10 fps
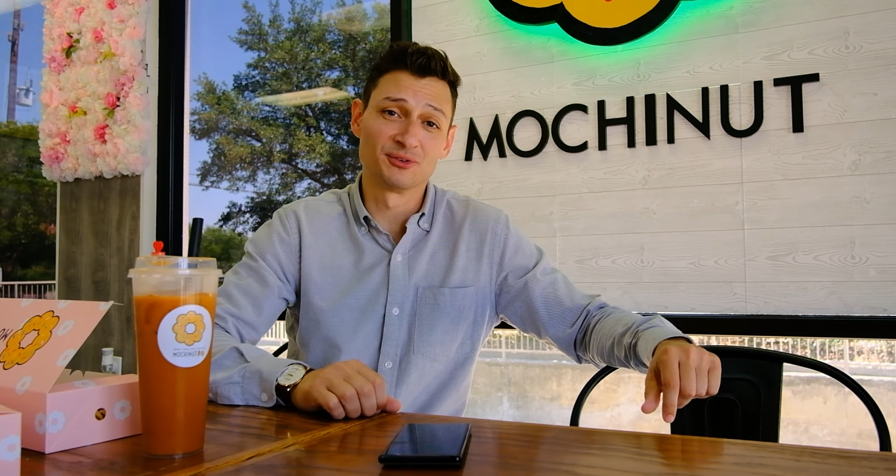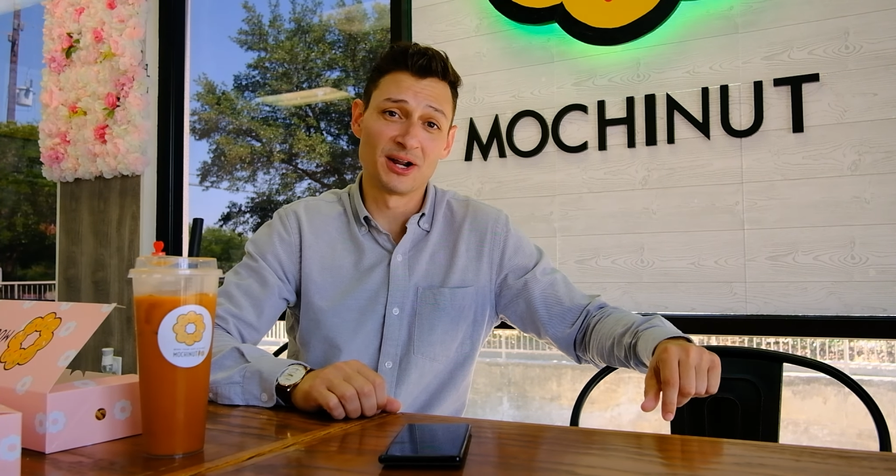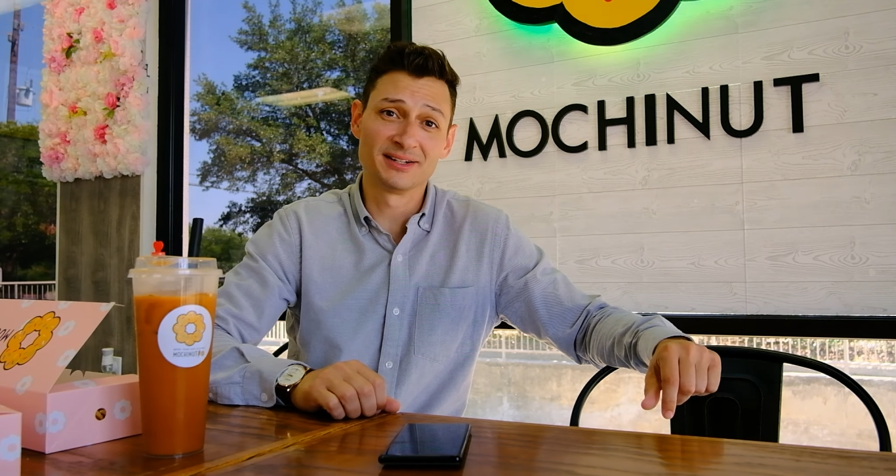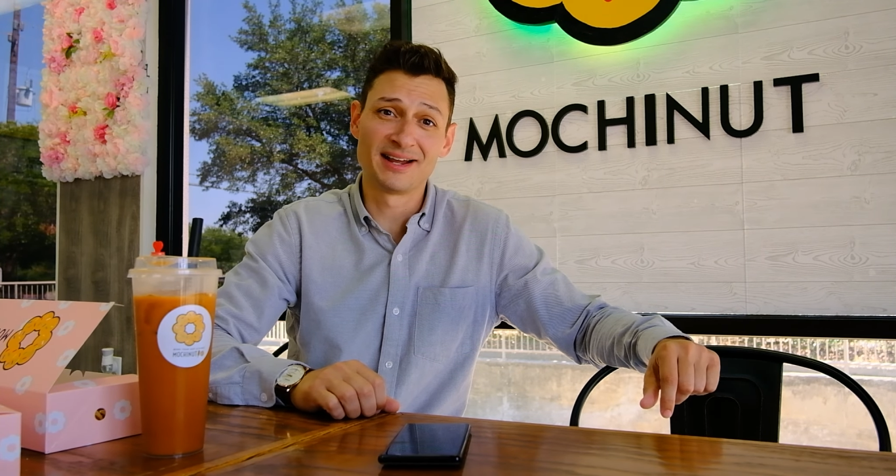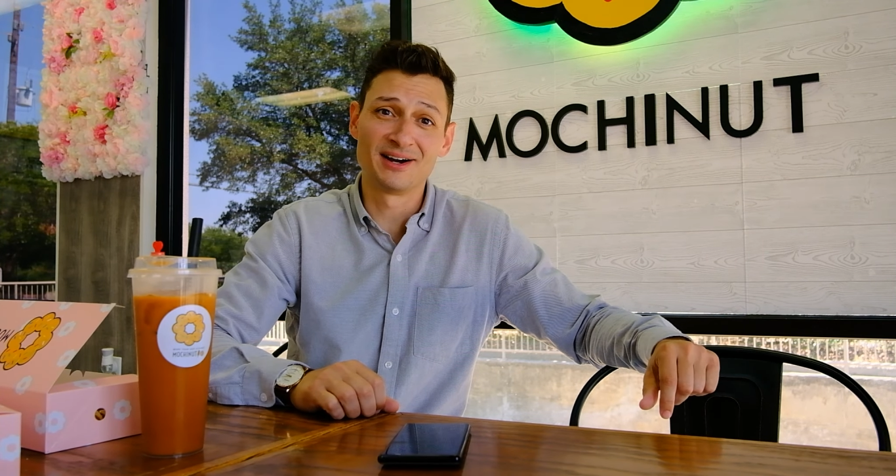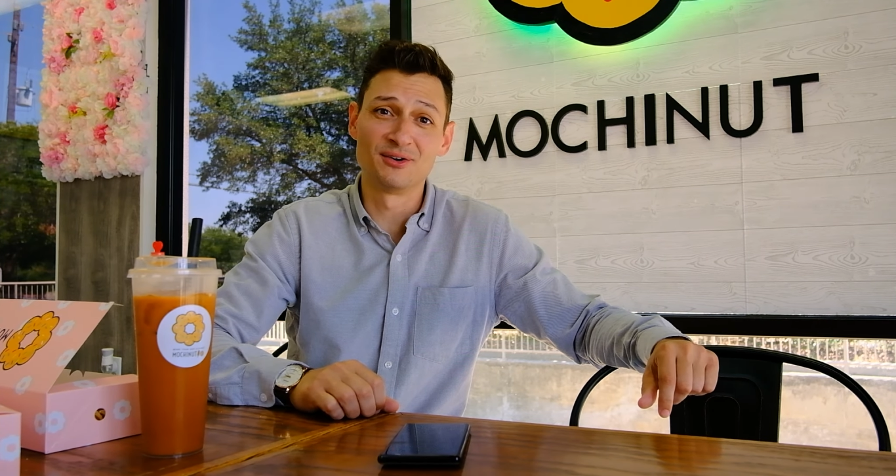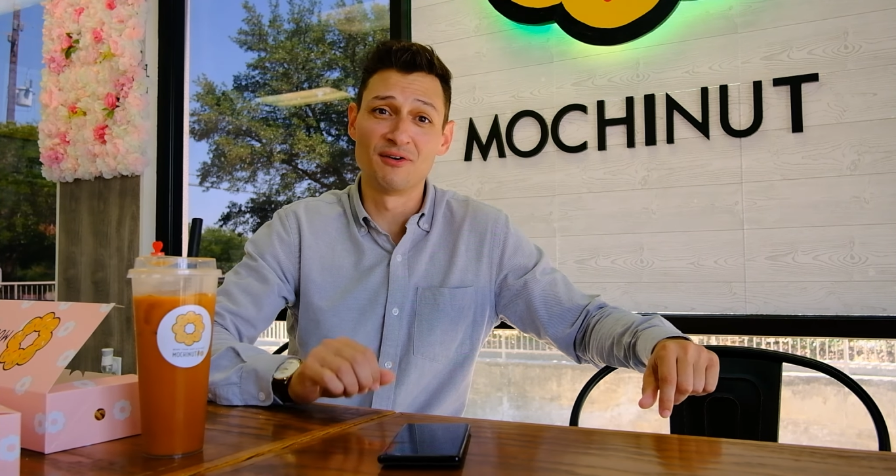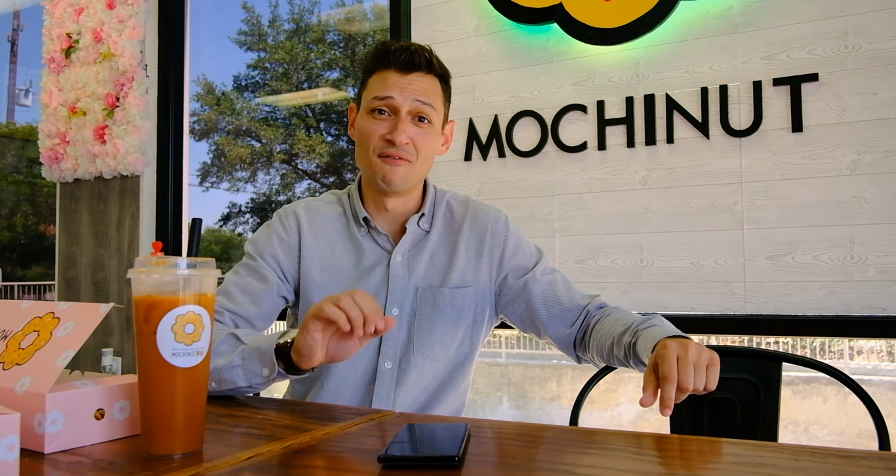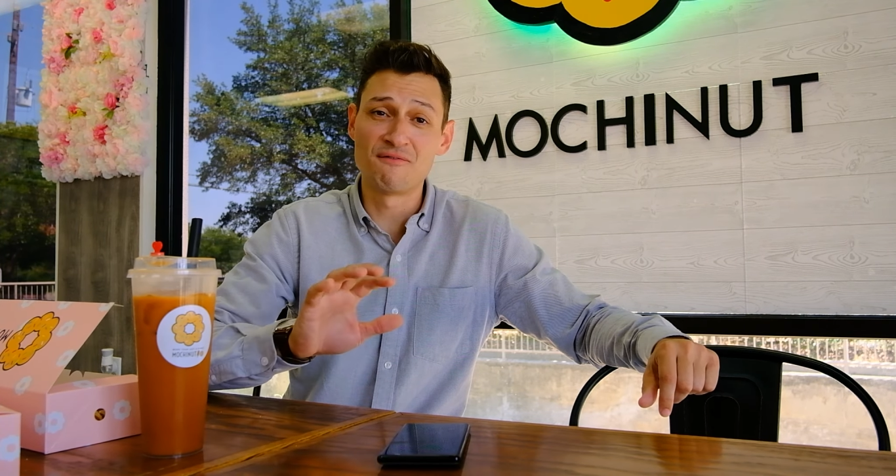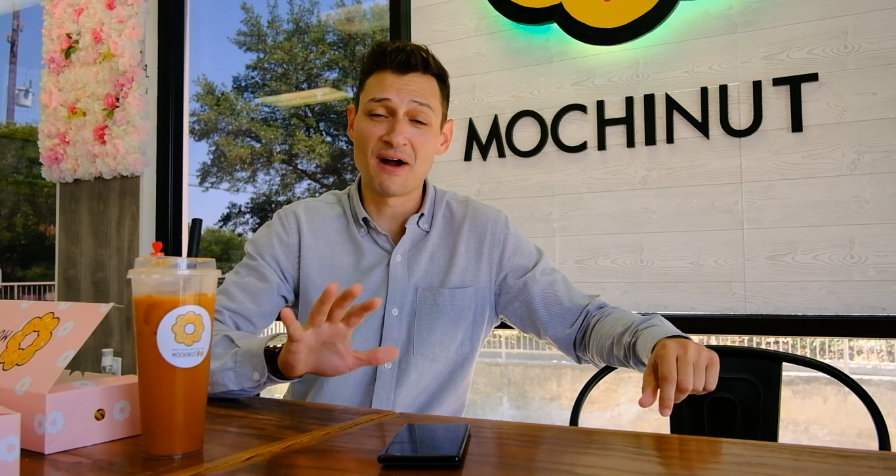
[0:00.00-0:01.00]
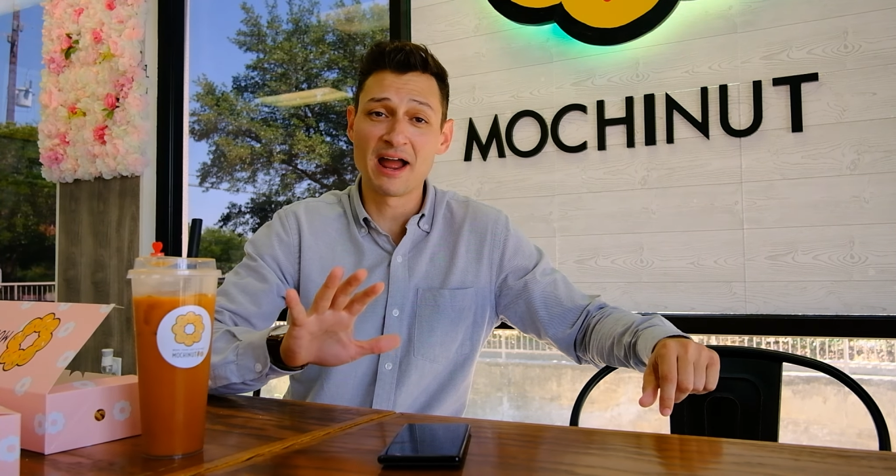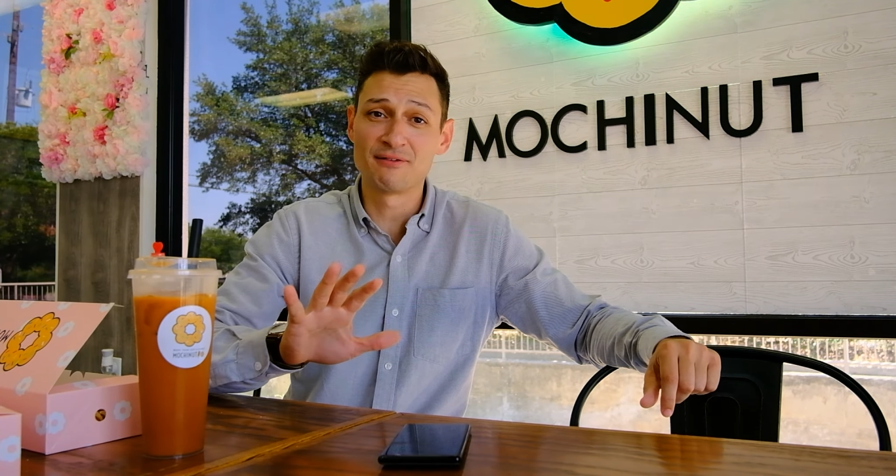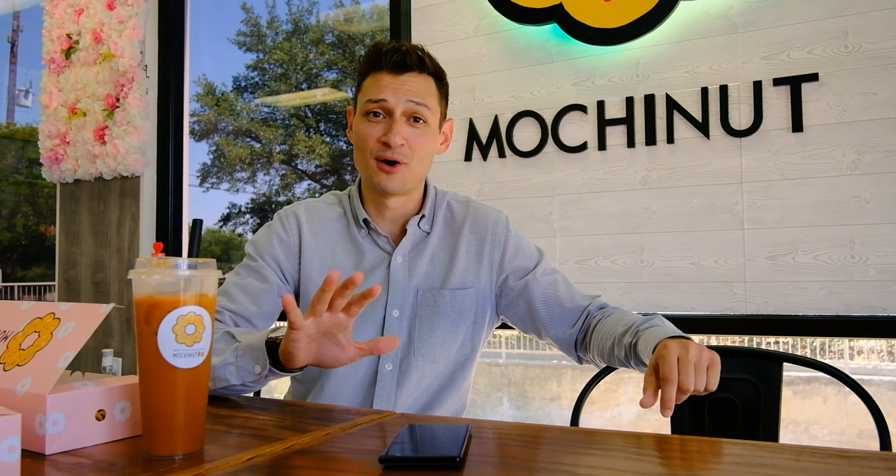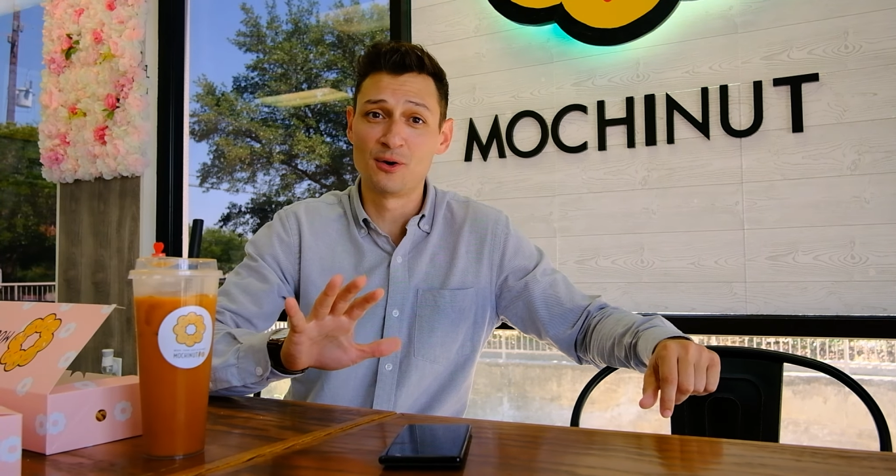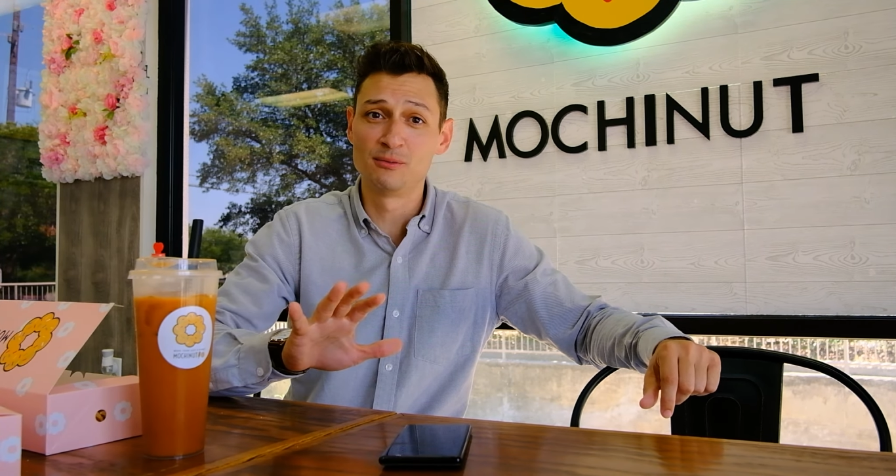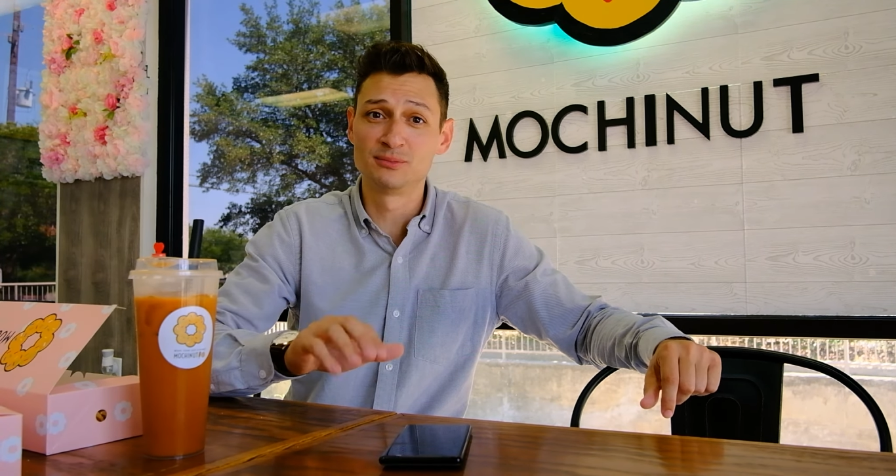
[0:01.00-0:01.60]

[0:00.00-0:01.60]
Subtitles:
right now, 5 homes,